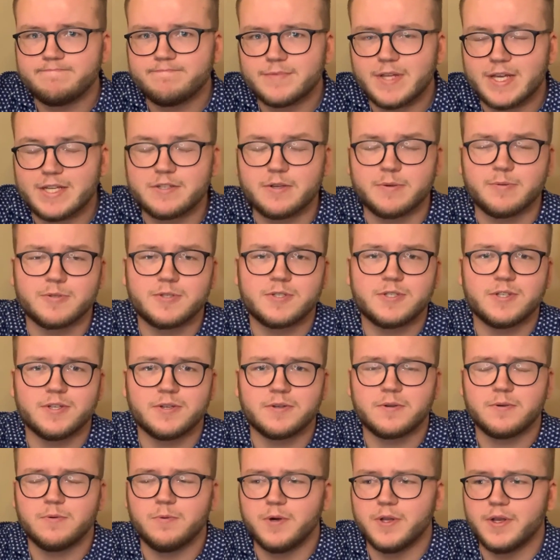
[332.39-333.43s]
As I was
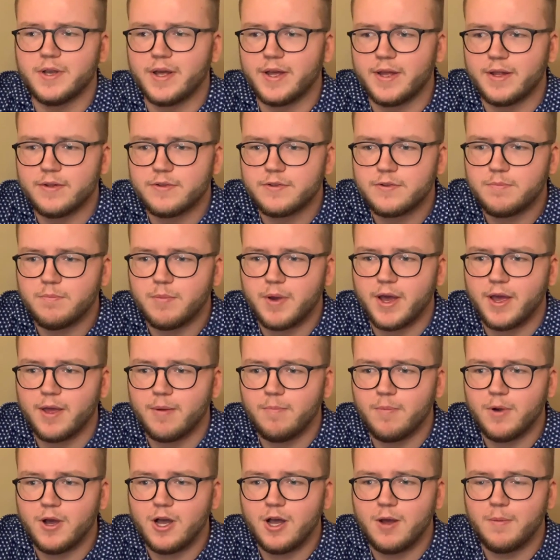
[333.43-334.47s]
sick one night, my
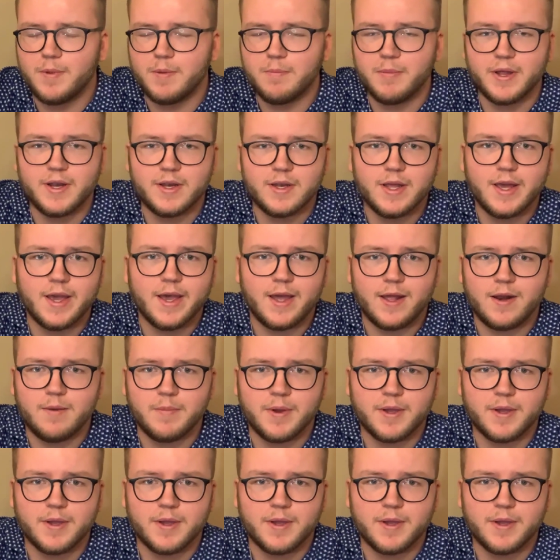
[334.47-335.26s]
mom and my dad,